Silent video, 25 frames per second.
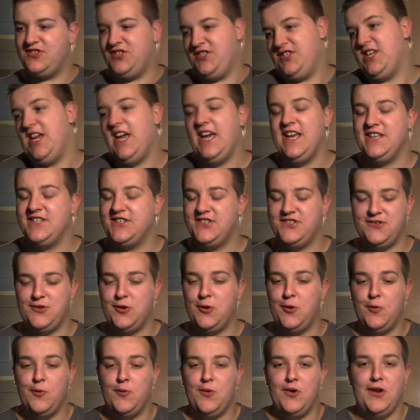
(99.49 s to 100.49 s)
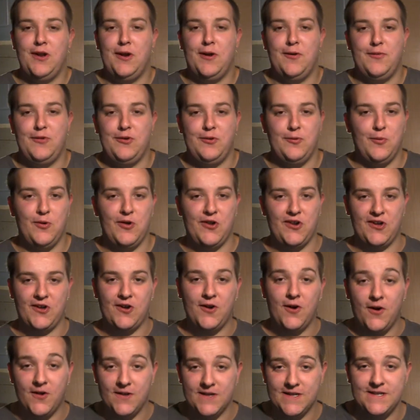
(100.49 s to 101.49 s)
test, or whatever you want to
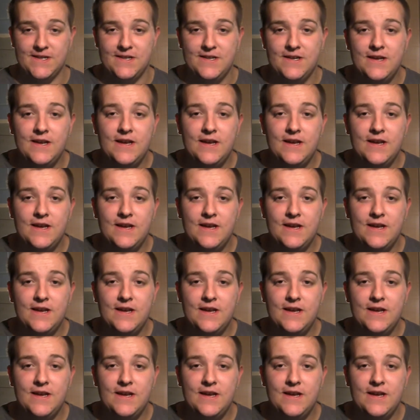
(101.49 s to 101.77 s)
call it.